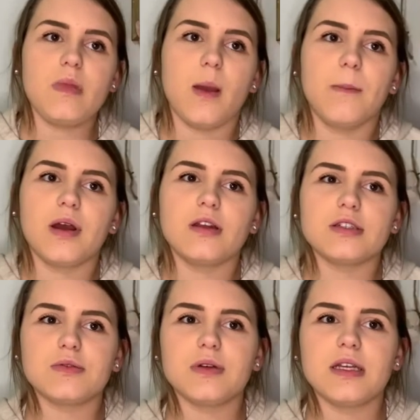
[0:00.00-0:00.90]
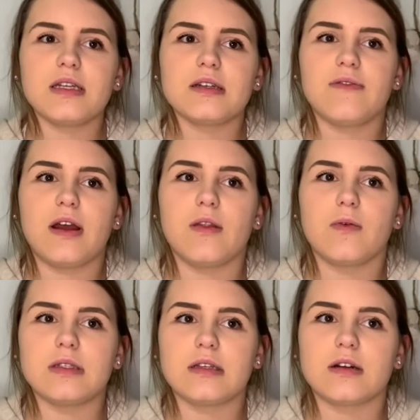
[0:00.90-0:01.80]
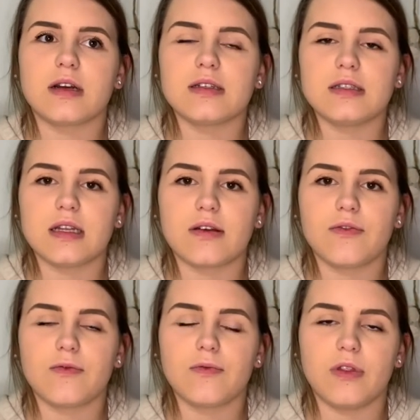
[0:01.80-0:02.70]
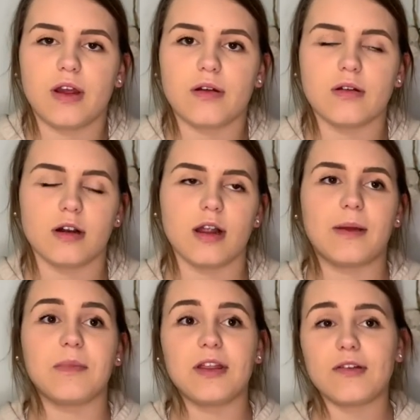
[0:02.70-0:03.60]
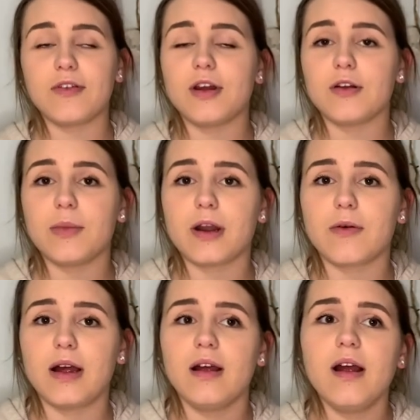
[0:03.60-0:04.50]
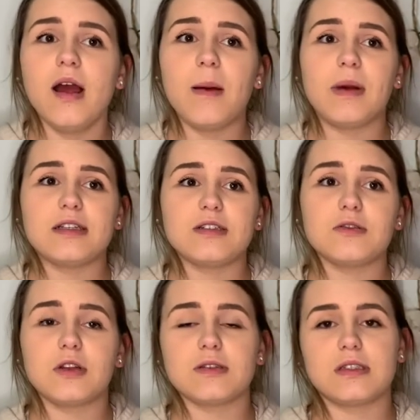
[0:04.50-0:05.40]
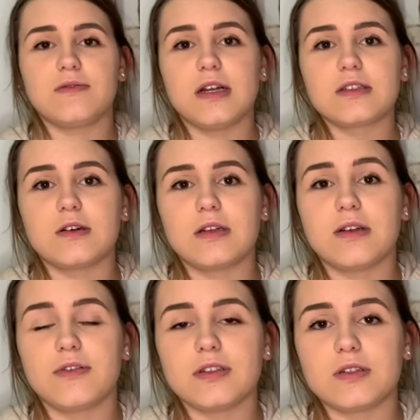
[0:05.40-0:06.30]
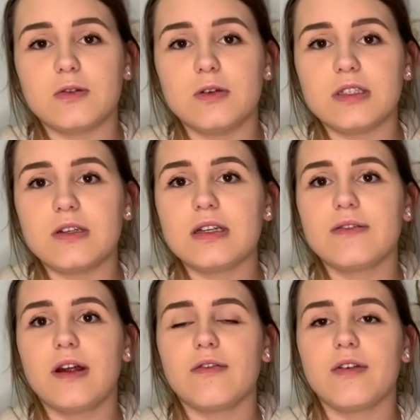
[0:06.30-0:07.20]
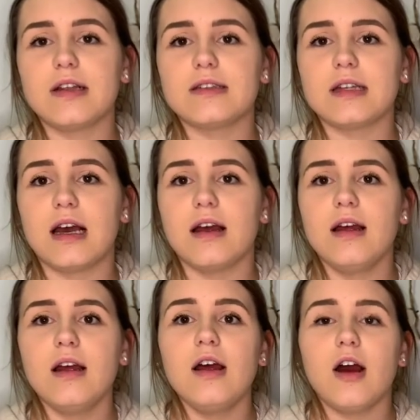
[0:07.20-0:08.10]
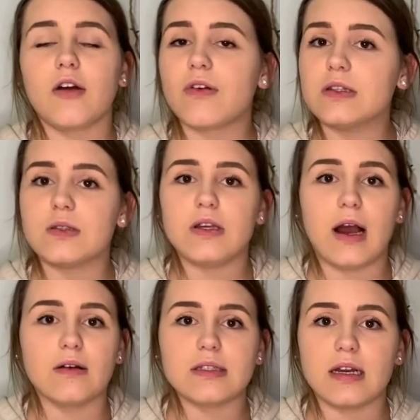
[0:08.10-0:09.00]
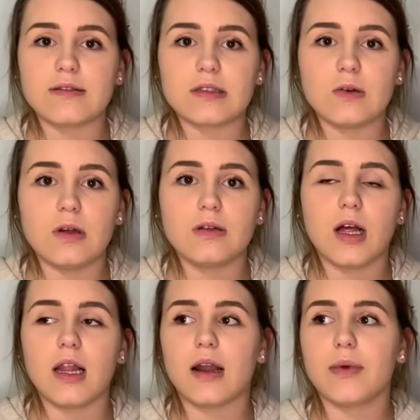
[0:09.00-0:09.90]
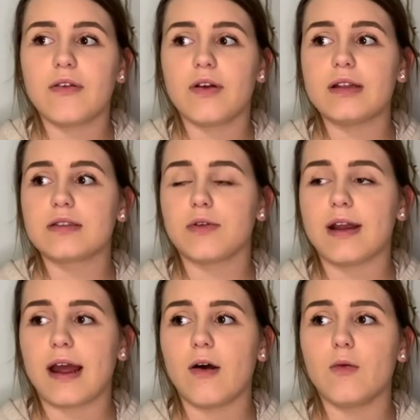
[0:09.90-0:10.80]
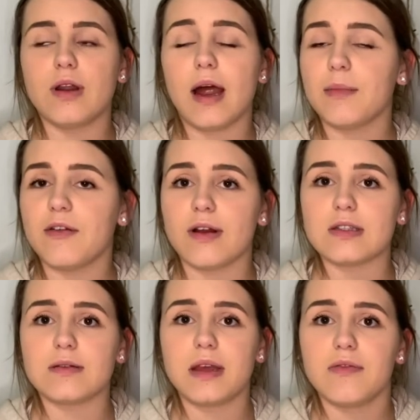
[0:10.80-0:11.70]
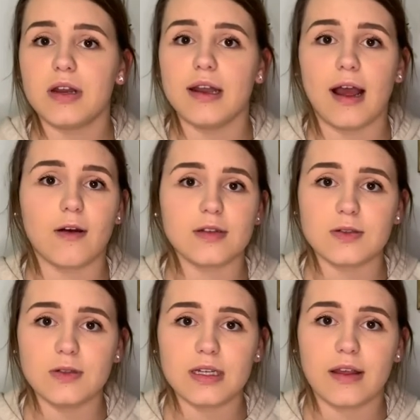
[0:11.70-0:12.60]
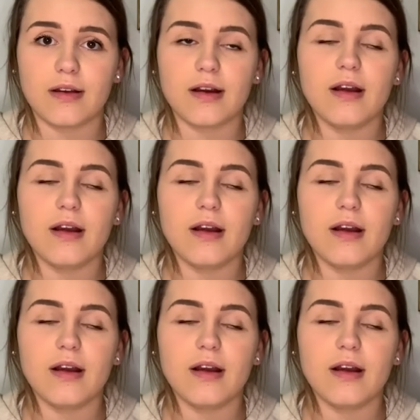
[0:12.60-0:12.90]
but you just really need to find the ones that are going to stick there or like be there for you no matter what. My two closest friends go to different schools. You need to find friends that are friends with you outside of school. A lot of my friends right now would not be friends with me if we did not go to school together.